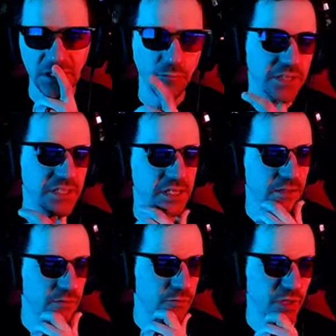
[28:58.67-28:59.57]
We did it.
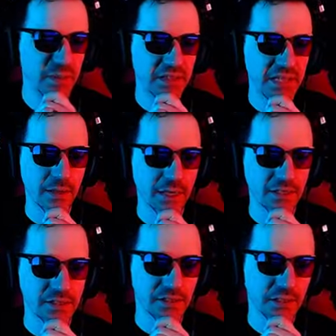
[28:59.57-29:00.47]
We beat that
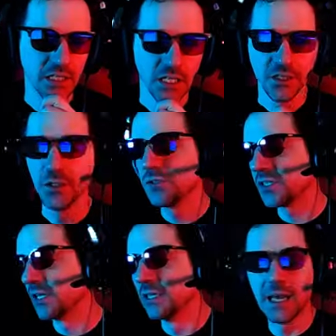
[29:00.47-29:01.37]
monster. Used
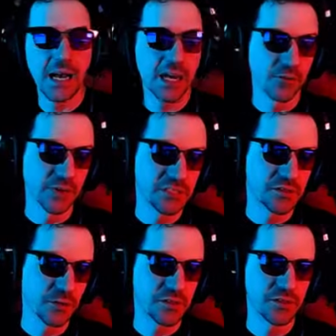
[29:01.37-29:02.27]
a lot of
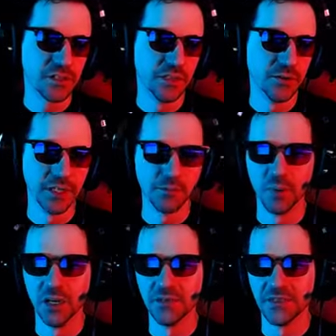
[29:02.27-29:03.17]
resources to do it,
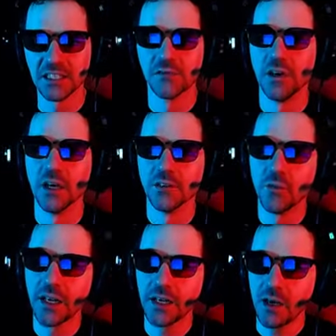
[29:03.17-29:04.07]
but that's fine.
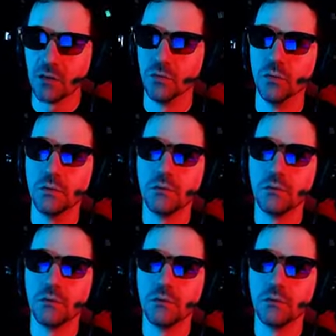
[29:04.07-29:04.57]
Way to go!